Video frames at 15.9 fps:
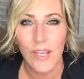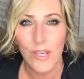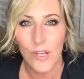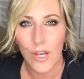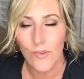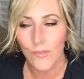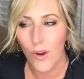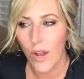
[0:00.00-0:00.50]

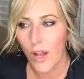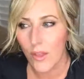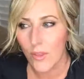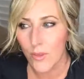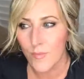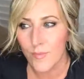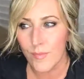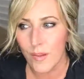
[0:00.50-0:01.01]
You know, for
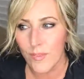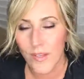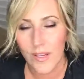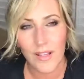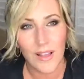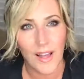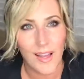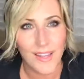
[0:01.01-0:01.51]
all the
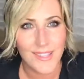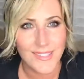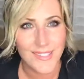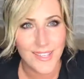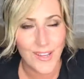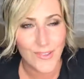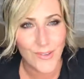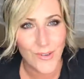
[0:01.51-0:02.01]

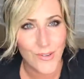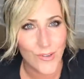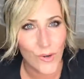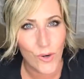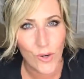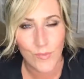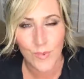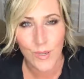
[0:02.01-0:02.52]
clients out there
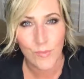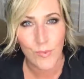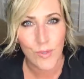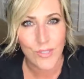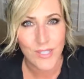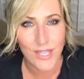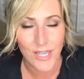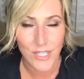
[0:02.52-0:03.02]
that aren't
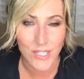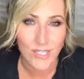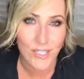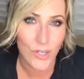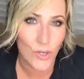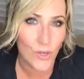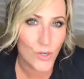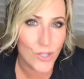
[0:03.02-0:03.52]
members, I
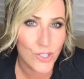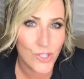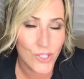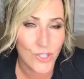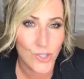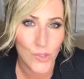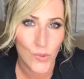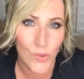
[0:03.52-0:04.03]
just encourage
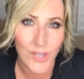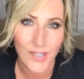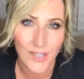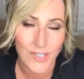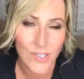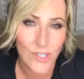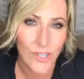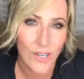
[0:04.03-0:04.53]
you to join
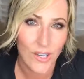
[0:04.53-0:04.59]
us.